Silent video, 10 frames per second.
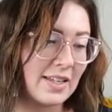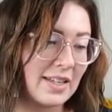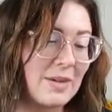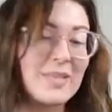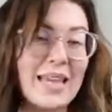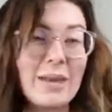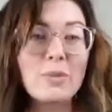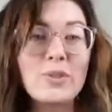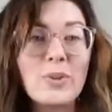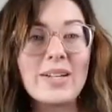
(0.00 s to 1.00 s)
he was
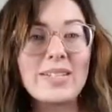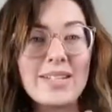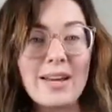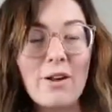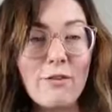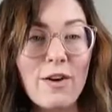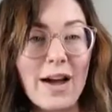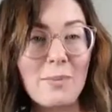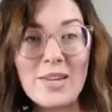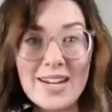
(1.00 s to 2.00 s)
able to
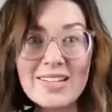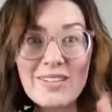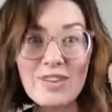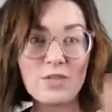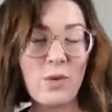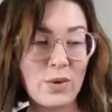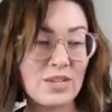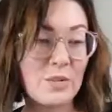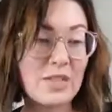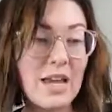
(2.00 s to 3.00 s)
identify, because of his
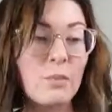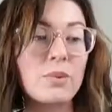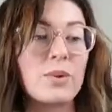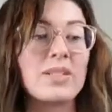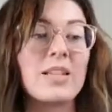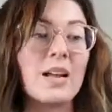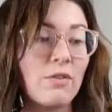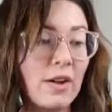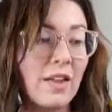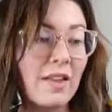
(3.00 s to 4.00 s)
focus, he was able to
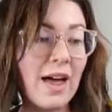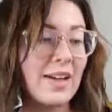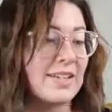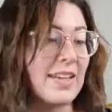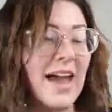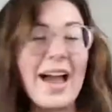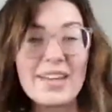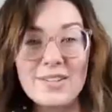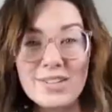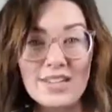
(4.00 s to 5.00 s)
identify the lies and the
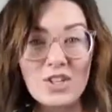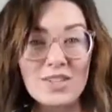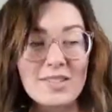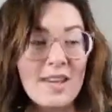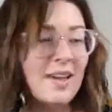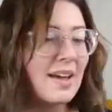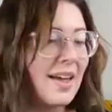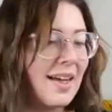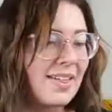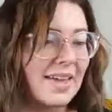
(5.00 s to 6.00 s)
accusations
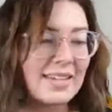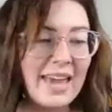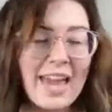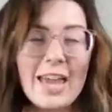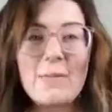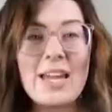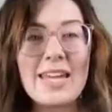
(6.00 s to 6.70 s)
that came, and